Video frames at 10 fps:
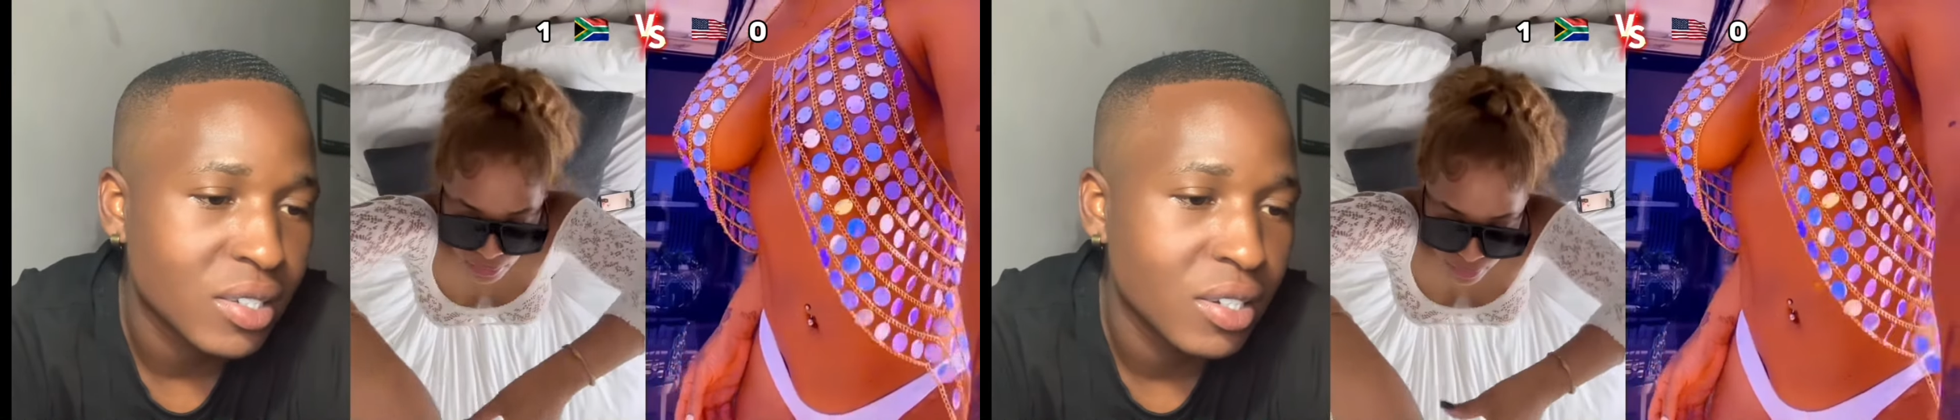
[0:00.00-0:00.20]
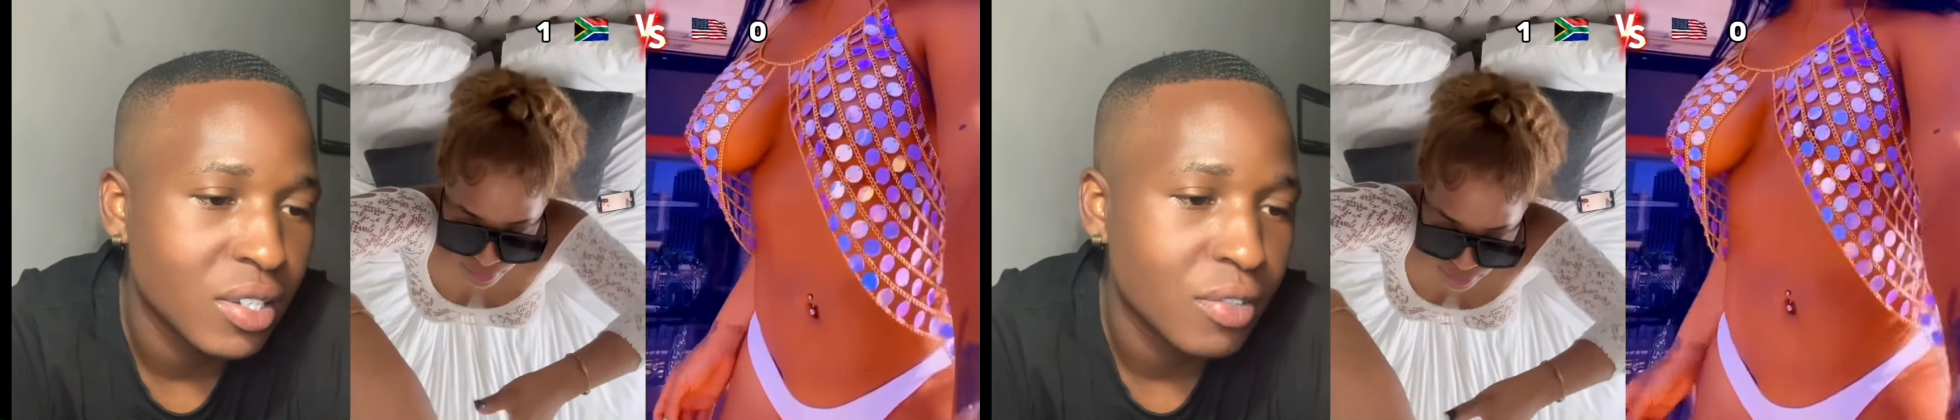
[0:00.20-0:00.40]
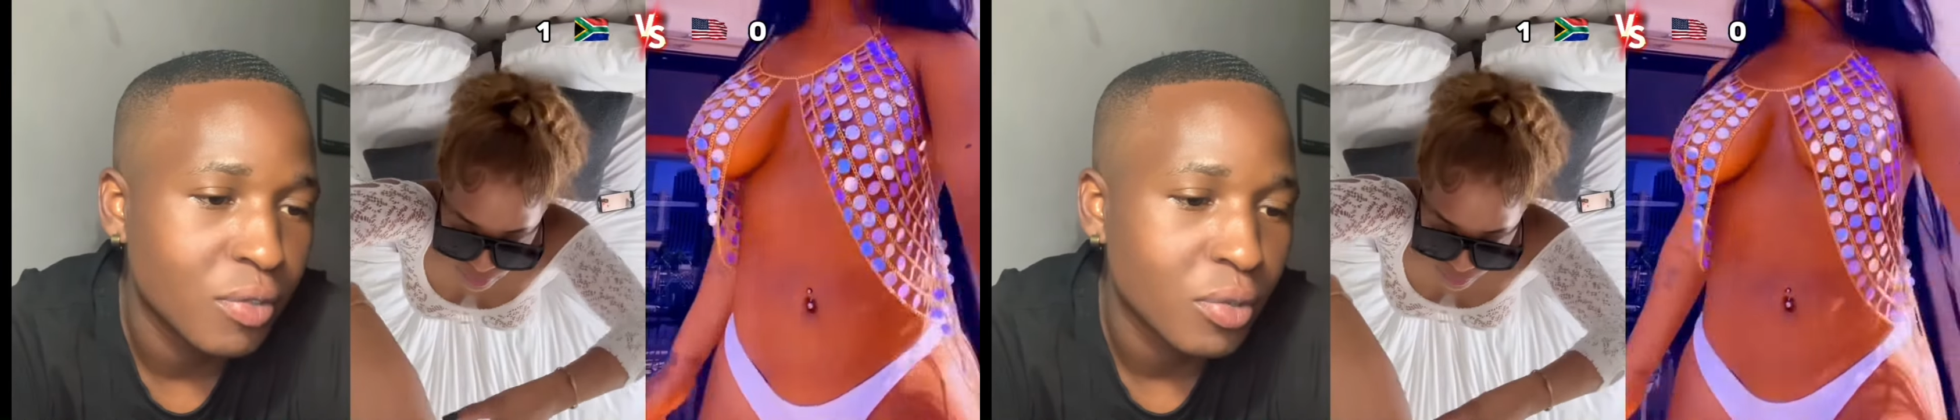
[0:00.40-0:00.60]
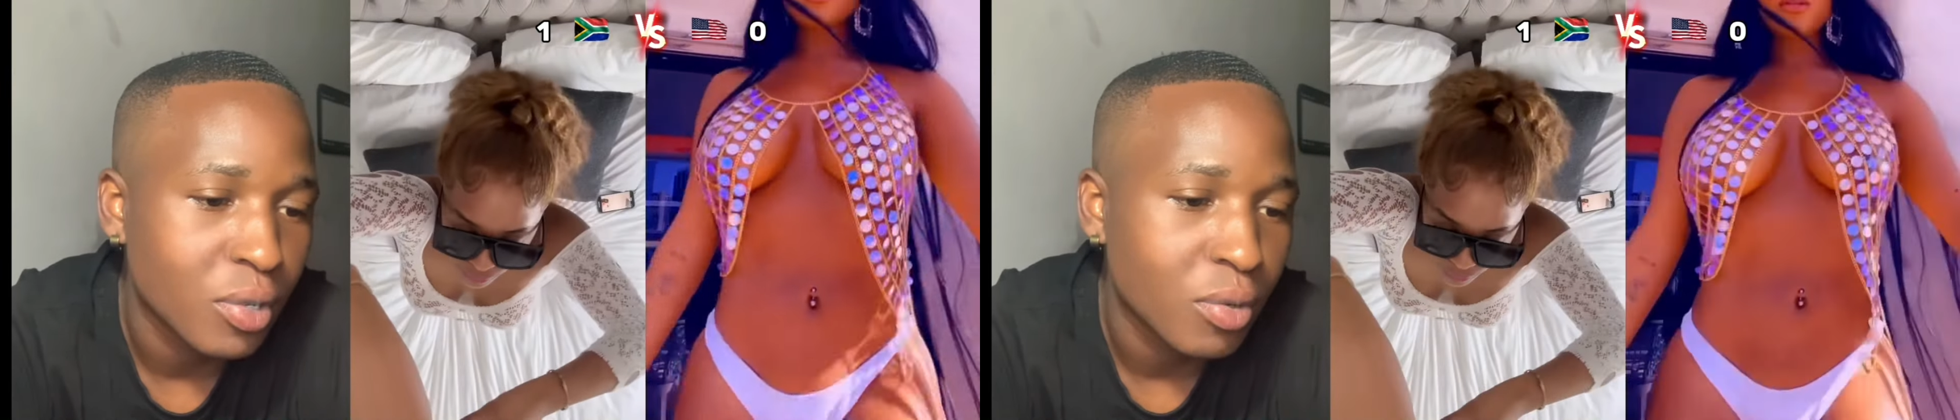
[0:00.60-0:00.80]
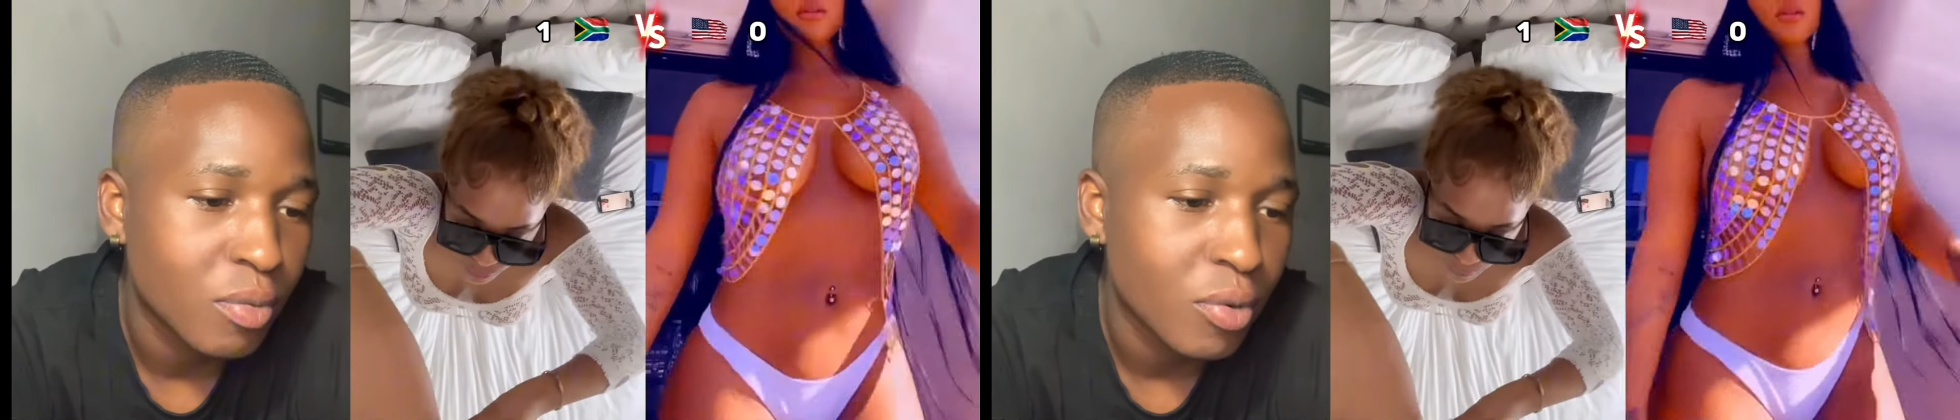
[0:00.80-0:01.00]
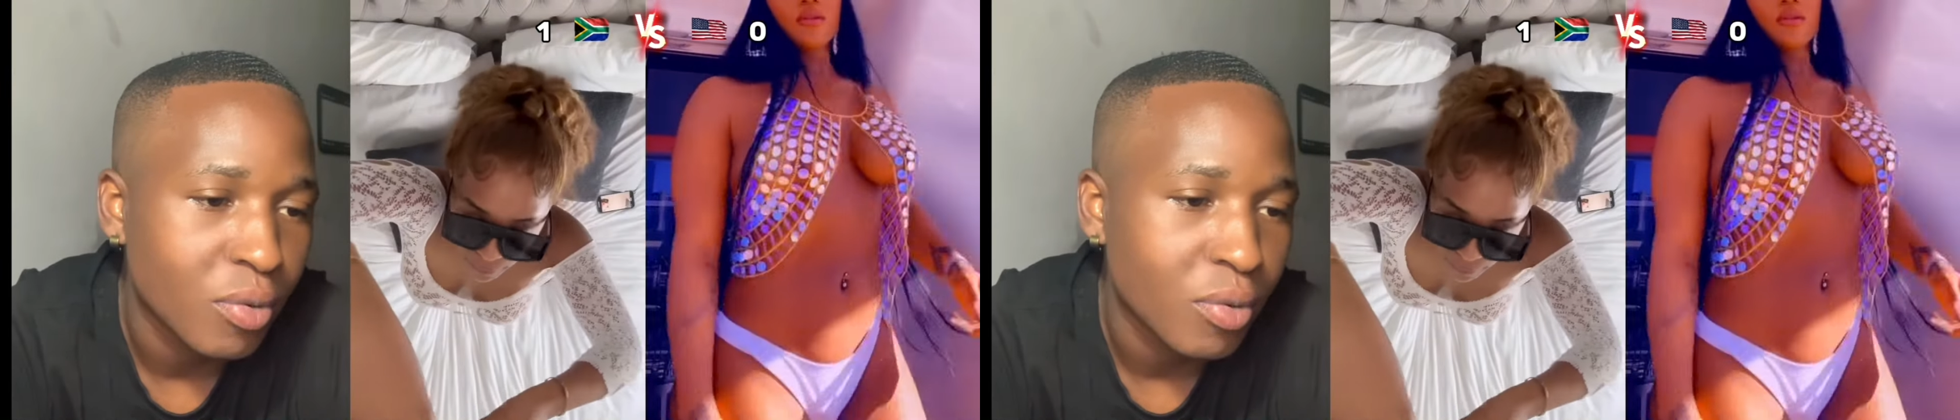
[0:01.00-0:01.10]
level, though, bro.